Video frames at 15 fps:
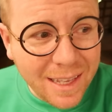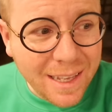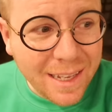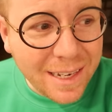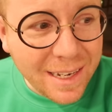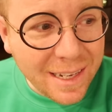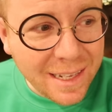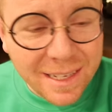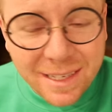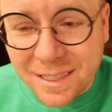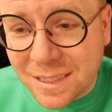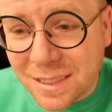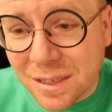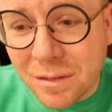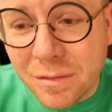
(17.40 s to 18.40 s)
It
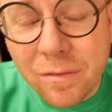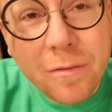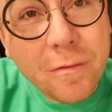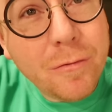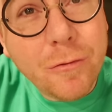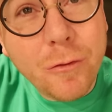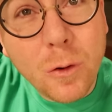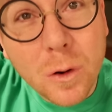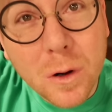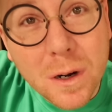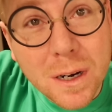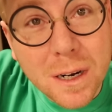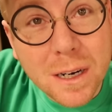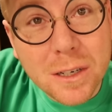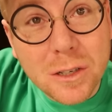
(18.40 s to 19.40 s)
is
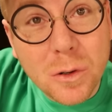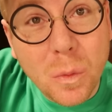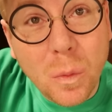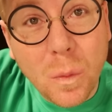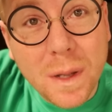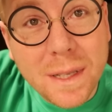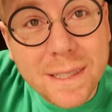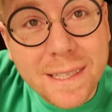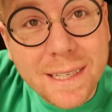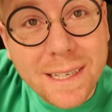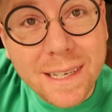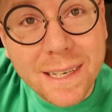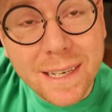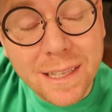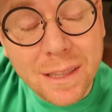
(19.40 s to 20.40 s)

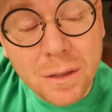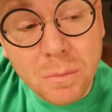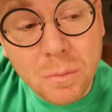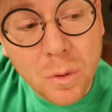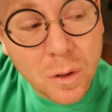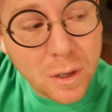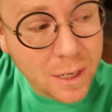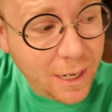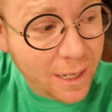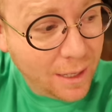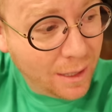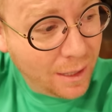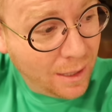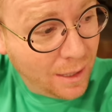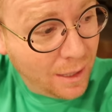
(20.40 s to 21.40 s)
4:20 in the morning.